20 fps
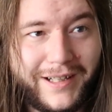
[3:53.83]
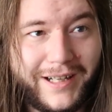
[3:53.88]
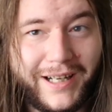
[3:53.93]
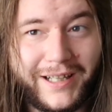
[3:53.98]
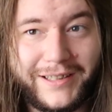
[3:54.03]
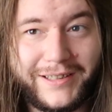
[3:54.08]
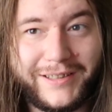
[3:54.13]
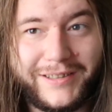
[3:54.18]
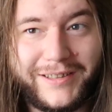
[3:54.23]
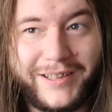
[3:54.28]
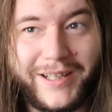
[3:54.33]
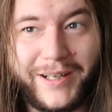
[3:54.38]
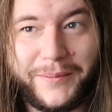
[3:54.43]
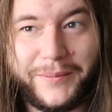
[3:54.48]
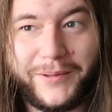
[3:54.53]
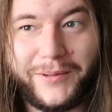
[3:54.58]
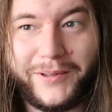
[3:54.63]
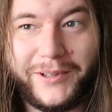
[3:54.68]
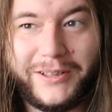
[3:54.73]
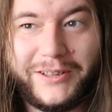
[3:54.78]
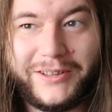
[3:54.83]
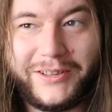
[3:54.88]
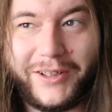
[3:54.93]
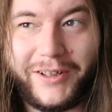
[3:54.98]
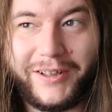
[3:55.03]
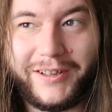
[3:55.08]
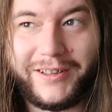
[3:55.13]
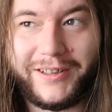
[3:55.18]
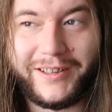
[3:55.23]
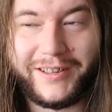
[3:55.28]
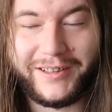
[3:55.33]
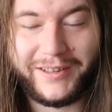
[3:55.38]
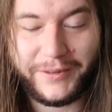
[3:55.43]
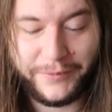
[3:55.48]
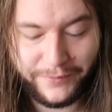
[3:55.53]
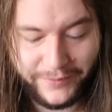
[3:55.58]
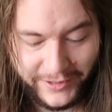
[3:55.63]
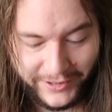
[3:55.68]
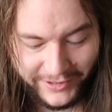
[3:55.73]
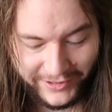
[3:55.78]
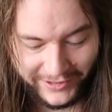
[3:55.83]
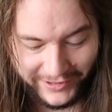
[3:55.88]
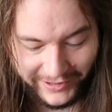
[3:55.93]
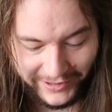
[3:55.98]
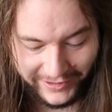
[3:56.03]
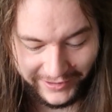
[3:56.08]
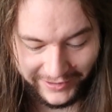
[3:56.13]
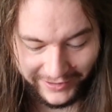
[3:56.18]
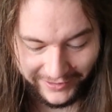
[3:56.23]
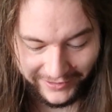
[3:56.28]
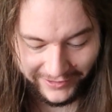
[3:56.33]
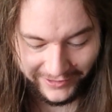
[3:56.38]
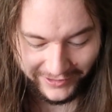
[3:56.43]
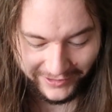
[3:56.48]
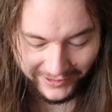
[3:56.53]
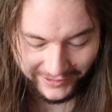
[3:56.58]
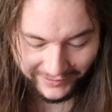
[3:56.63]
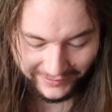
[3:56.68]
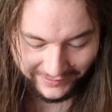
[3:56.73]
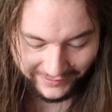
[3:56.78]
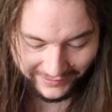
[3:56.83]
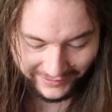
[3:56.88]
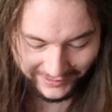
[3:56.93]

I just kept restarting it and eventually it turned on.